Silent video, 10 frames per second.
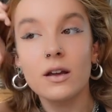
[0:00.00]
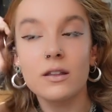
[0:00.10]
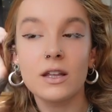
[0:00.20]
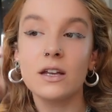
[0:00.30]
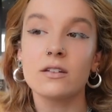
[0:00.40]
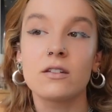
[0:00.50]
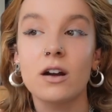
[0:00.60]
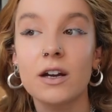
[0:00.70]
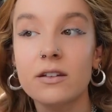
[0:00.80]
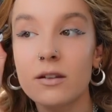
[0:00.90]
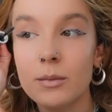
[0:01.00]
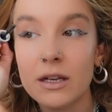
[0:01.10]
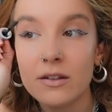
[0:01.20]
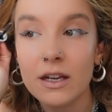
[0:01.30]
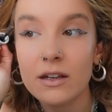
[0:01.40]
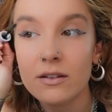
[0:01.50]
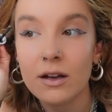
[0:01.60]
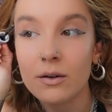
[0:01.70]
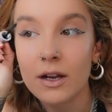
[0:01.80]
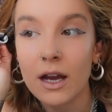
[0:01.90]
think it's nice. It means that he's
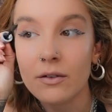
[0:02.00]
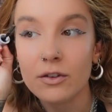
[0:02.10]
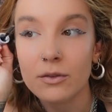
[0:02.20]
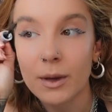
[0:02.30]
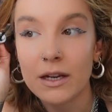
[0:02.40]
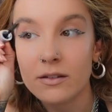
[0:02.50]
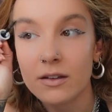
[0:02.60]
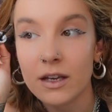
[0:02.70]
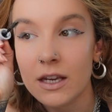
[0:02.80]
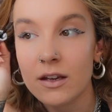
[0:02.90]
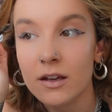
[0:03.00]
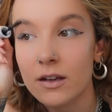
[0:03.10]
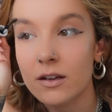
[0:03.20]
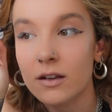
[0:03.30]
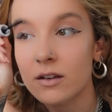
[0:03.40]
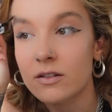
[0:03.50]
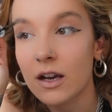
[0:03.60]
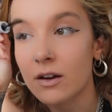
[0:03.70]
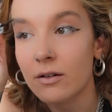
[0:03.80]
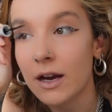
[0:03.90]
now going to have a space that he can
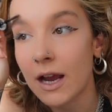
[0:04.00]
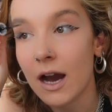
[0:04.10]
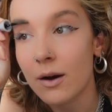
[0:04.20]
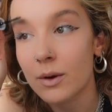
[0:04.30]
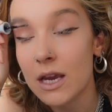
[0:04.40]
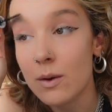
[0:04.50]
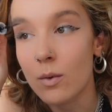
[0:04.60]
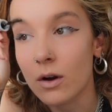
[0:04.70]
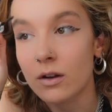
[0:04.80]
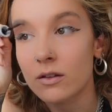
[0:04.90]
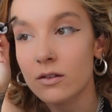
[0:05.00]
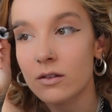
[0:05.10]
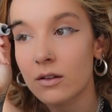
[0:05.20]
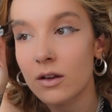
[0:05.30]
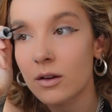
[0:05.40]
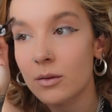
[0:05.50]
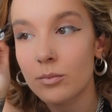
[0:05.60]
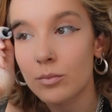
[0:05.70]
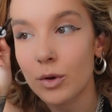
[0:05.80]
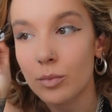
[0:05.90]
decorate how he wants,
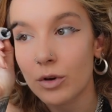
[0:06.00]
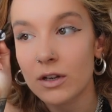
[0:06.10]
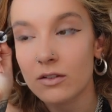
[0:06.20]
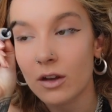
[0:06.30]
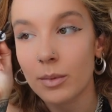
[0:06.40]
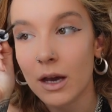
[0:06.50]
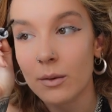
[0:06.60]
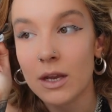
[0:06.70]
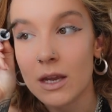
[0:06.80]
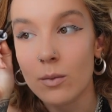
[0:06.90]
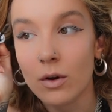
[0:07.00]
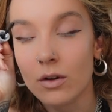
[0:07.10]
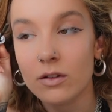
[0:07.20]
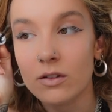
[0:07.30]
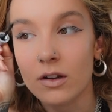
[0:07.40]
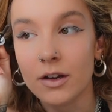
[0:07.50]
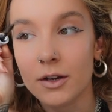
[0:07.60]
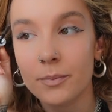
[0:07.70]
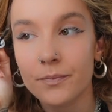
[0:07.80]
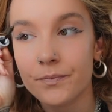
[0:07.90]
put prints up how he wants,
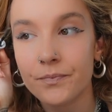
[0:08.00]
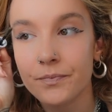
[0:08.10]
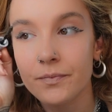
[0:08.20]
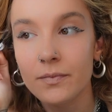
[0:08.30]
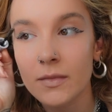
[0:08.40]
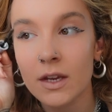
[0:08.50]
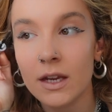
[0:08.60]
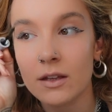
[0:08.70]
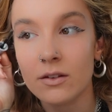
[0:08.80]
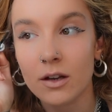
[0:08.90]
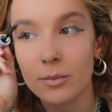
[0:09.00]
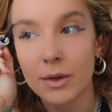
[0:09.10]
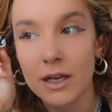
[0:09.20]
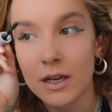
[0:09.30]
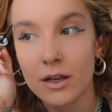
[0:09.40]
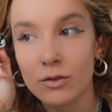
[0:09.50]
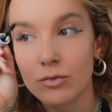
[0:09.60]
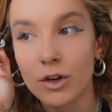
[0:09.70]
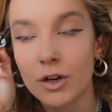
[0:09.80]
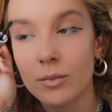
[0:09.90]
like is going to be his
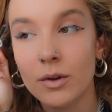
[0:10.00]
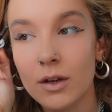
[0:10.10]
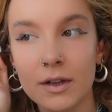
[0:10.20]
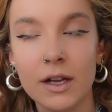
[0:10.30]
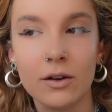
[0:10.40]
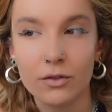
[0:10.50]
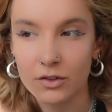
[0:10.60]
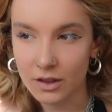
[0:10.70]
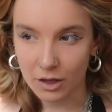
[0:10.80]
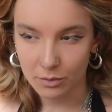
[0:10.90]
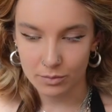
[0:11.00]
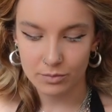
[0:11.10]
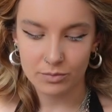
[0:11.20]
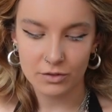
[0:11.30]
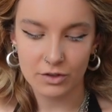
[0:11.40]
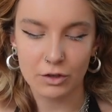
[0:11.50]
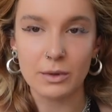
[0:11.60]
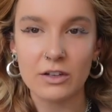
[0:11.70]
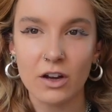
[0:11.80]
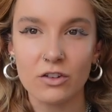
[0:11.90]
room. And then obviously there'll still be
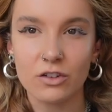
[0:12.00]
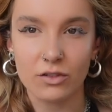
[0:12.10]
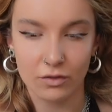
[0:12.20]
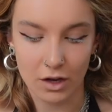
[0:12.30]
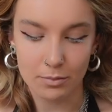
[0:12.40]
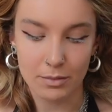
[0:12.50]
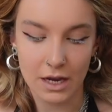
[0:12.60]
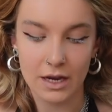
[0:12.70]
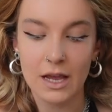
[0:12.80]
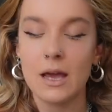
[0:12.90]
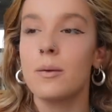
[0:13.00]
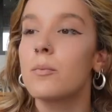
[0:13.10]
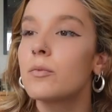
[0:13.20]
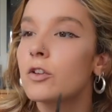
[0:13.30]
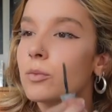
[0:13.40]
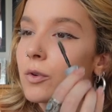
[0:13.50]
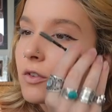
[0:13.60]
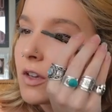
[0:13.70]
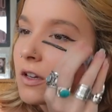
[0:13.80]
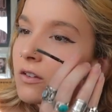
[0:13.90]
touches of like me and him just
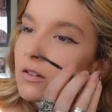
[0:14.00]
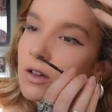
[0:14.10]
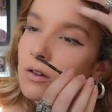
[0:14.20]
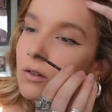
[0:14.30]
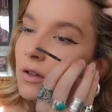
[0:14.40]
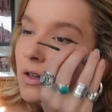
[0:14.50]
because it is still